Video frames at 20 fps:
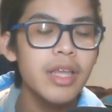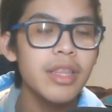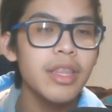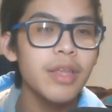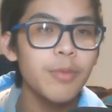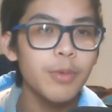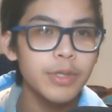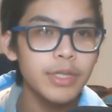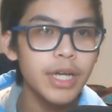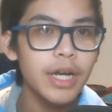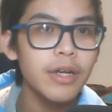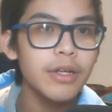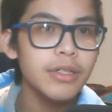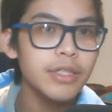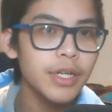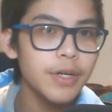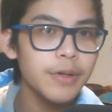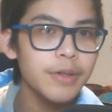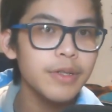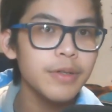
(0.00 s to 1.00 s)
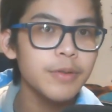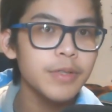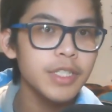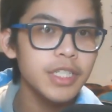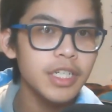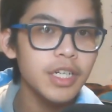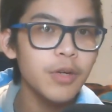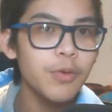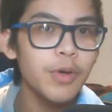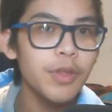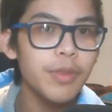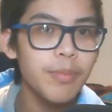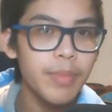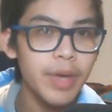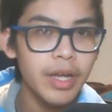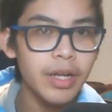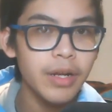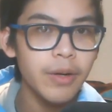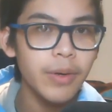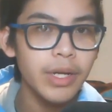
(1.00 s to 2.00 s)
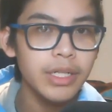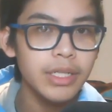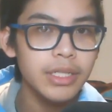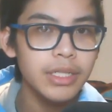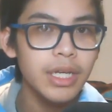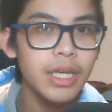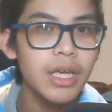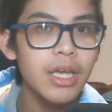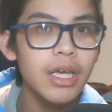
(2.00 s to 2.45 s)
then retire Terra the Rezino with Mega Rex,